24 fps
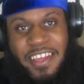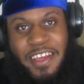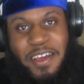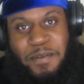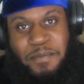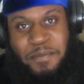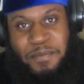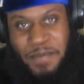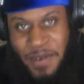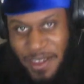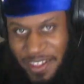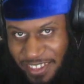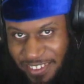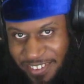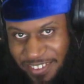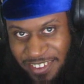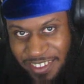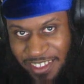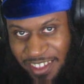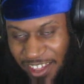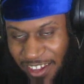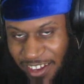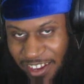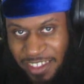But
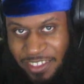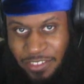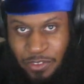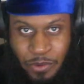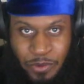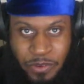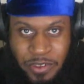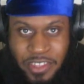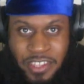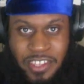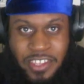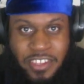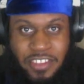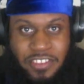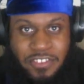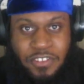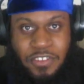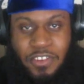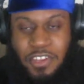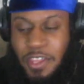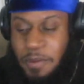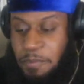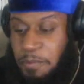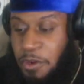I like doing these, so
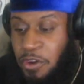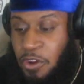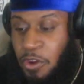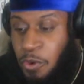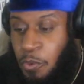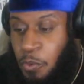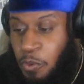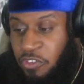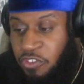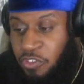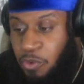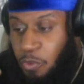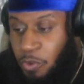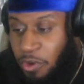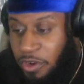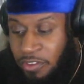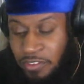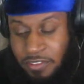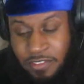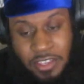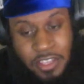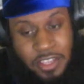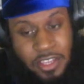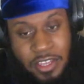let me know what you want to
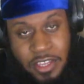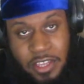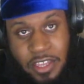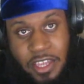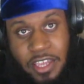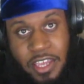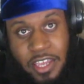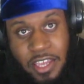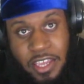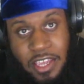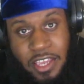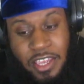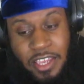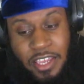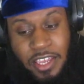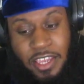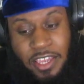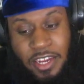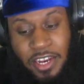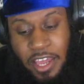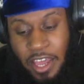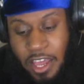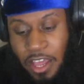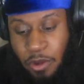see,
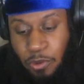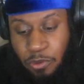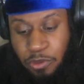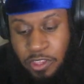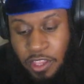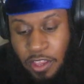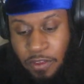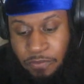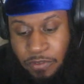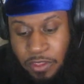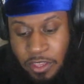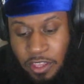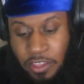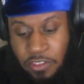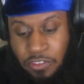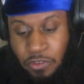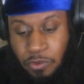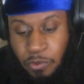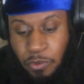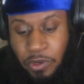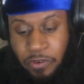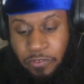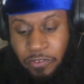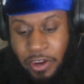and I'll definitely get
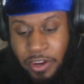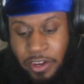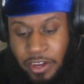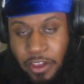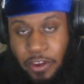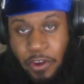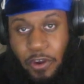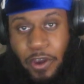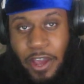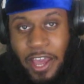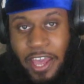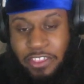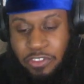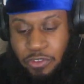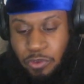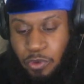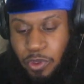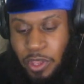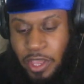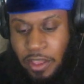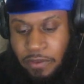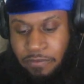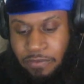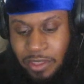to it. Right now, I do
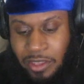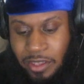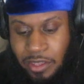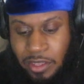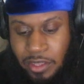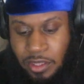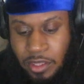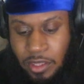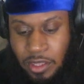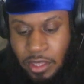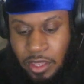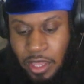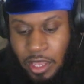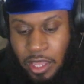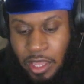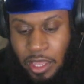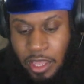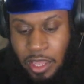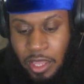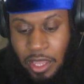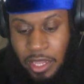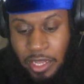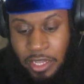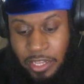have like
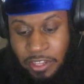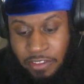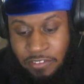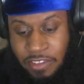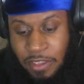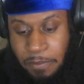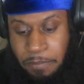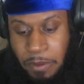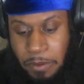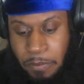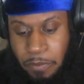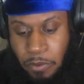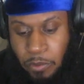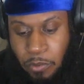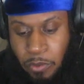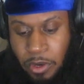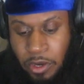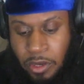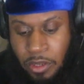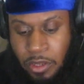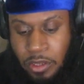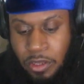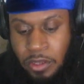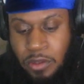a list that people
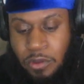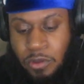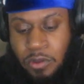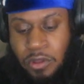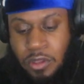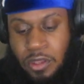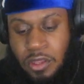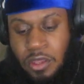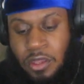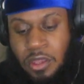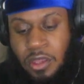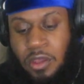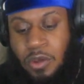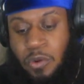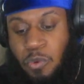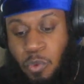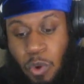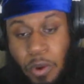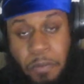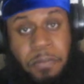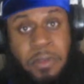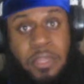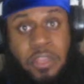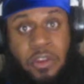want to
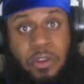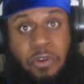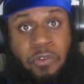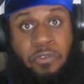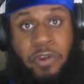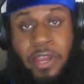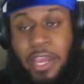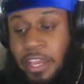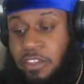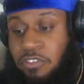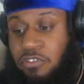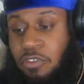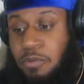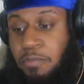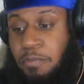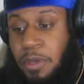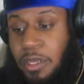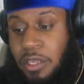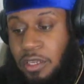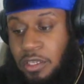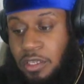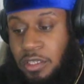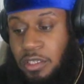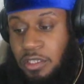want me to react to,
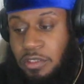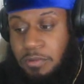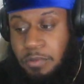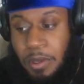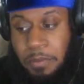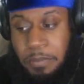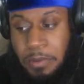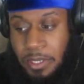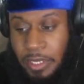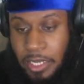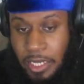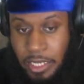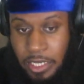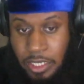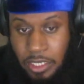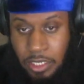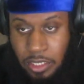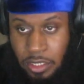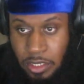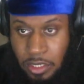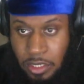but it's probably like